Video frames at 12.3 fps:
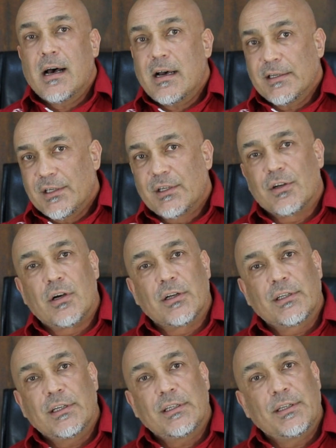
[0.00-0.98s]
I
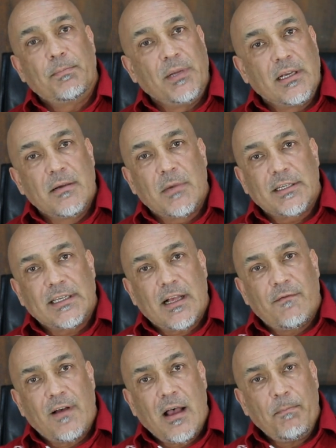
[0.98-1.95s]
started picking
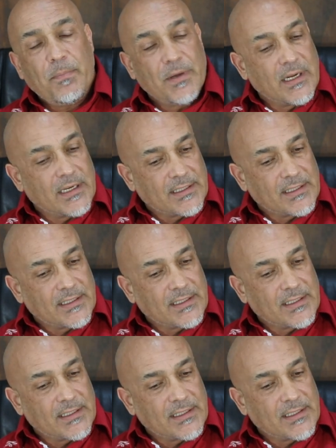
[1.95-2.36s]
myself up and